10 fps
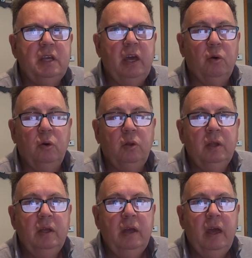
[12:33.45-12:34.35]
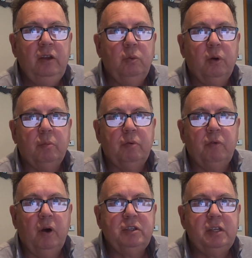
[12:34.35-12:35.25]
at all and you want to
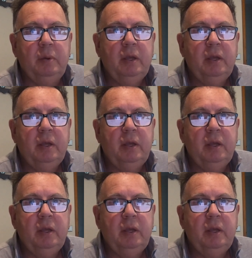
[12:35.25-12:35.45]
provide something.